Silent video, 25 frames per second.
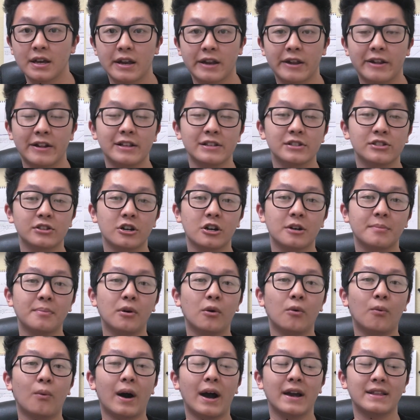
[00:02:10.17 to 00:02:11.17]
Now let's talk
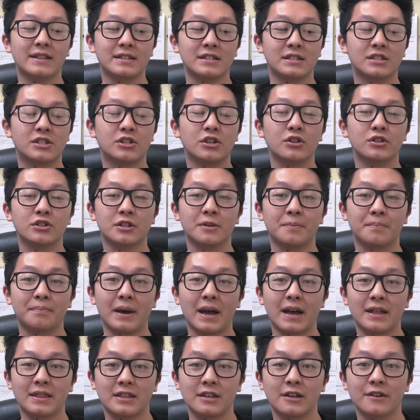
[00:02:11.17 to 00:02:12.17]
about why this is such a
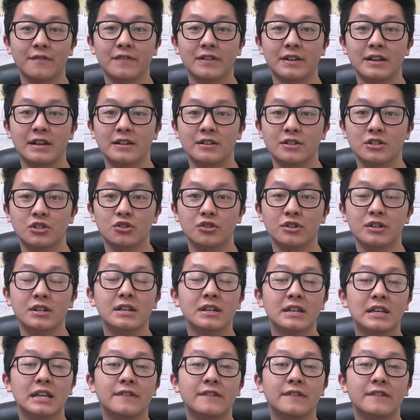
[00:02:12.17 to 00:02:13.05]
bad thing for the industry,